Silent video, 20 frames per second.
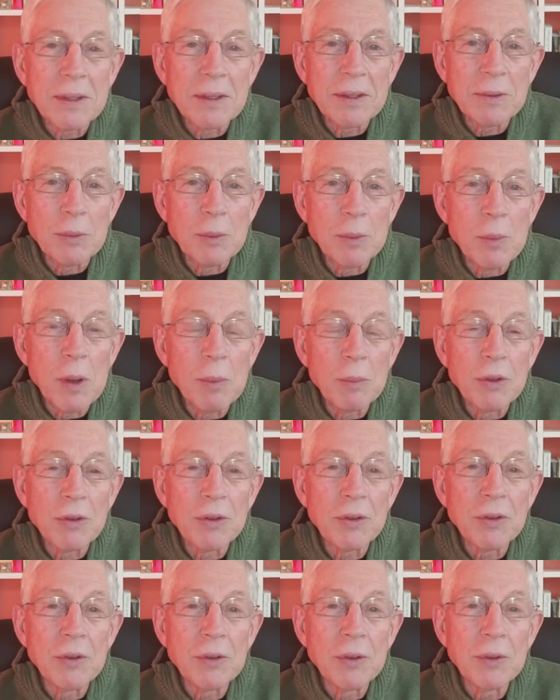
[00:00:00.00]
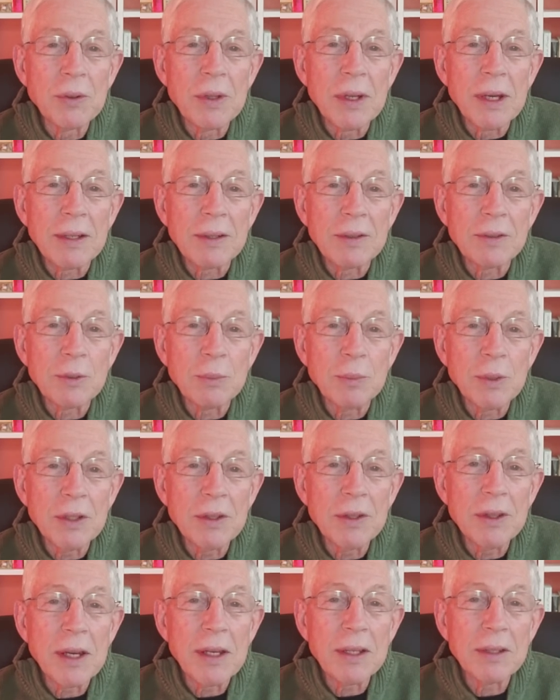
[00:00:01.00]
to remember to do that, to be
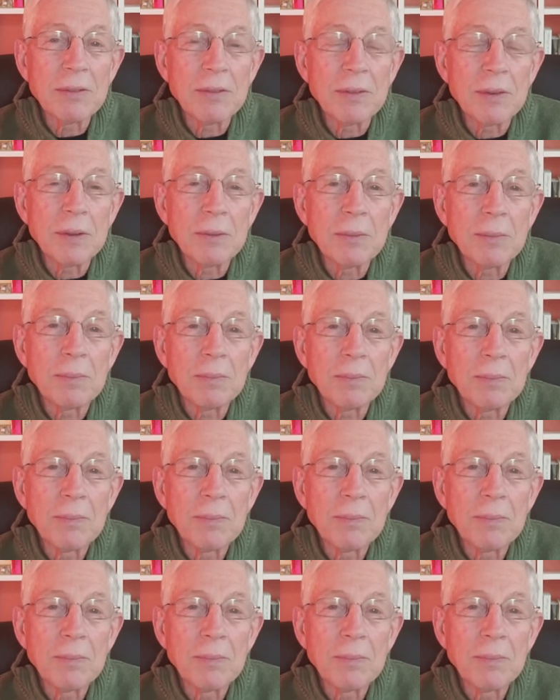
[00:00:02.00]
thankful.